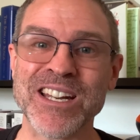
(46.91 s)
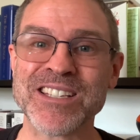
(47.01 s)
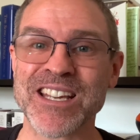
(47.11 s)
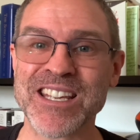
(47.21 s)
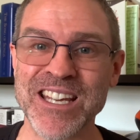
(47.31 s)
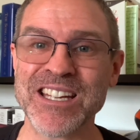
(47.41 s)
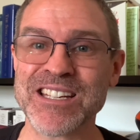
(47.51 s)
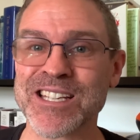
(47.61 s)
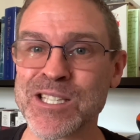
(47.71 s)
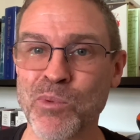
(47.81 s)
is akin
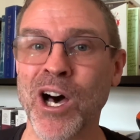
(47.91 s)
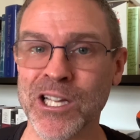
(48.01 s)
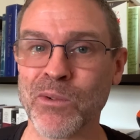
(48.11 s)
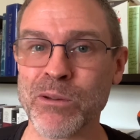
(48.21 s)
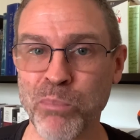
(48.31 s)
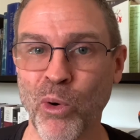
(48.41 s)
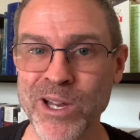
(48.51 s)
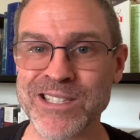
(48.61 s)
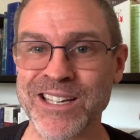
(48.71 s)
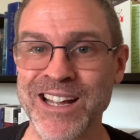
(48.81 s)
to swallowing
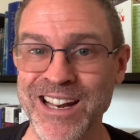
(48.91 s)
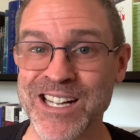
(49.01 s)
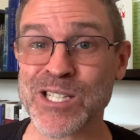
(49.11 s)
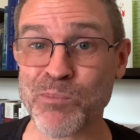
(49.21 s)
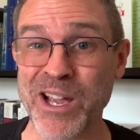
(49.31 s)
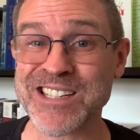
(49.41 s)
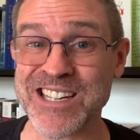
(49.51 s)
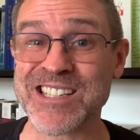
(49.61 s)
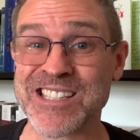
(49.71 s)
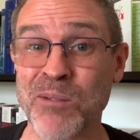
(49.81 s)
poison and
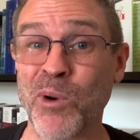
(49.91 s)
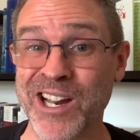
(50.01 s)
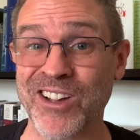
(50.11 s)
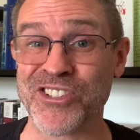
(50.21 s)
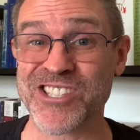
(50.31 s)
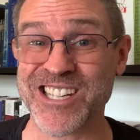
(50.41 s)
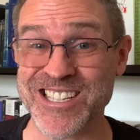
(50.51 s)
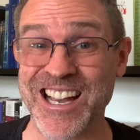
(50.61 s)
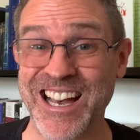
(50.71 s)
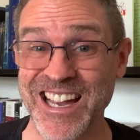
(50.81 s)
expecting someone else to
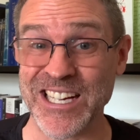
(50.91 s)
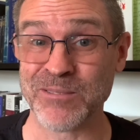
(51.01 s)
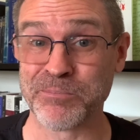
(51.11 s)
die.